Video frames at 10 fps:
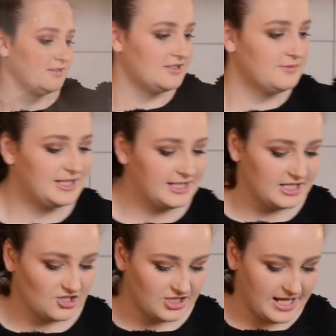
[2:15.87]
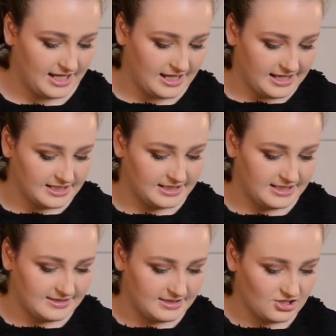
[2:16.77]
So with the KitchenAid, I can
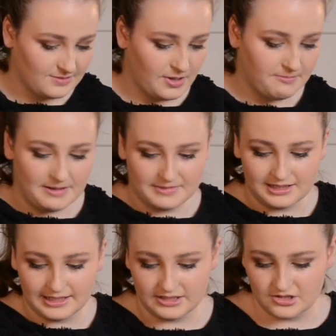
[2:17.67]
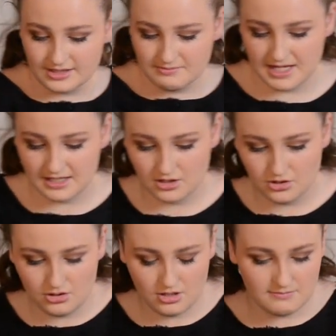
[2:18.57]
easily just pop up the lid just to make
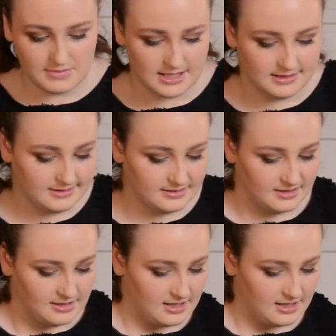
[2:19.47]
no mess.